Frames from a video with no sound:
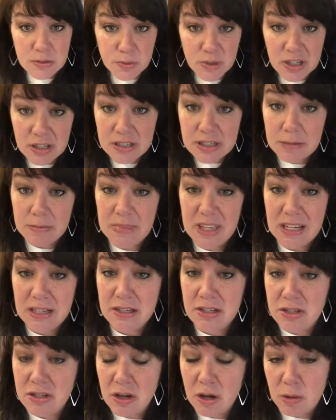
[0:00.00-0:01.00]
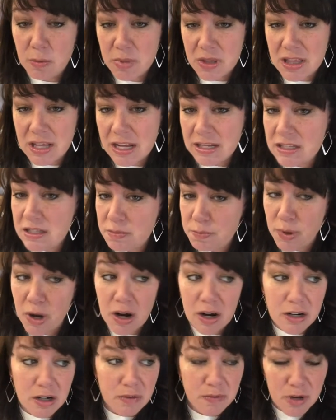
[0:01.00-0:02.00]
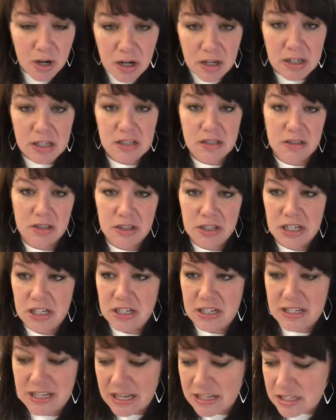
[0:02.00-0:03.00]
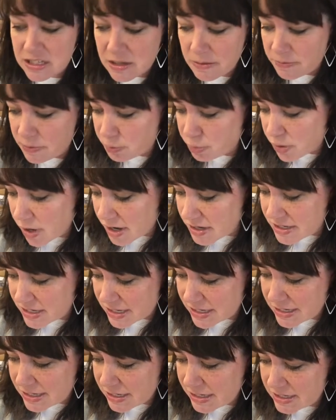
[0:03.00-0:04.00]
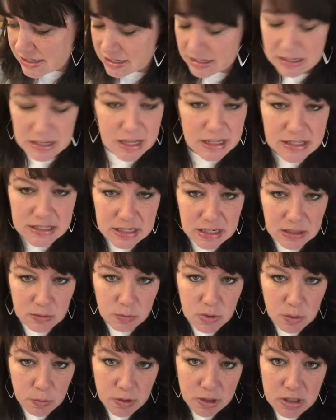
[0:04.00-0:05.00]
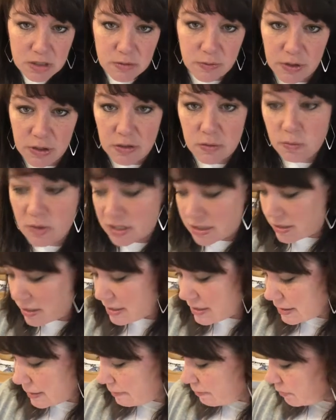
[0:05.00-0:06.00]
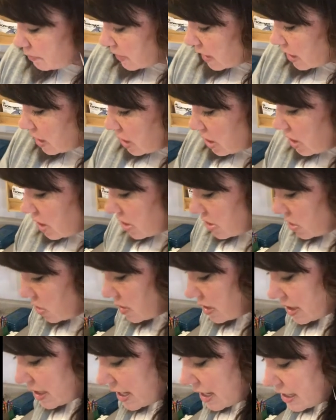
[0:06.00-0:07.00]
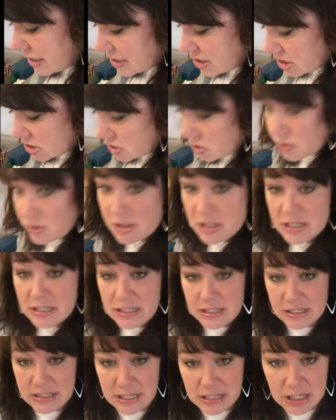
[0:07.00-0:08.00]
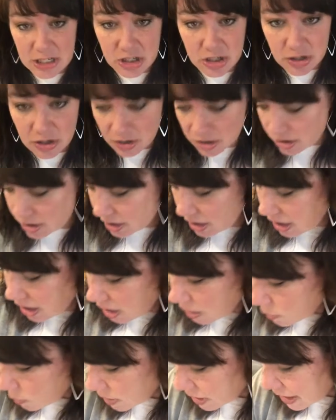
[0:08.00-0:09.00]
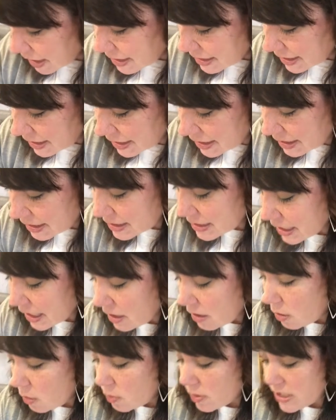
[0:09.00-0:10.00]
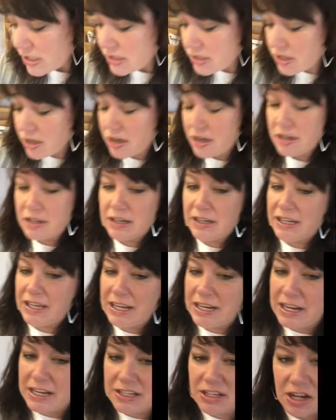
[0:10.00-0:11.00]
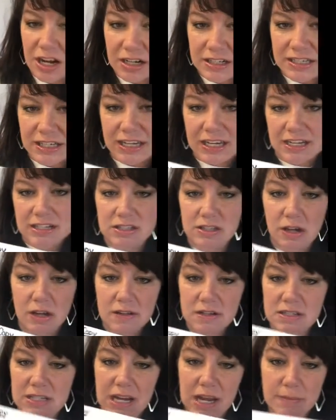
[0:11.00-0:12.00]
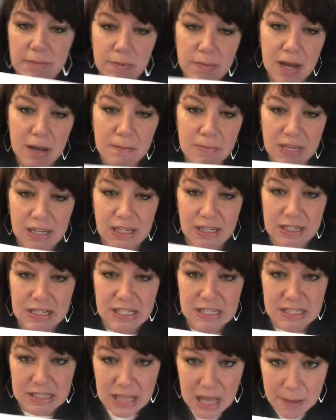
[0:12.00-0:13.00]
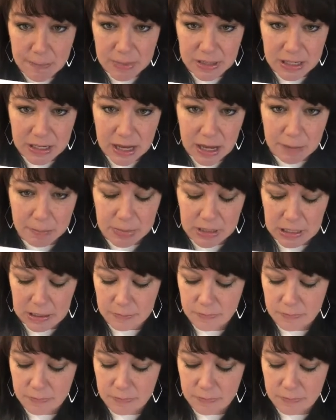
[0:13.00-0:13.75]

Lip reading: work, some things don't, but that's part of art, is learning to test different processes and seeing what works for you and what doesn't. So today, to do this t-shirt, what I did is I always start, and again I talk to kids all the time about making a sloppy copy.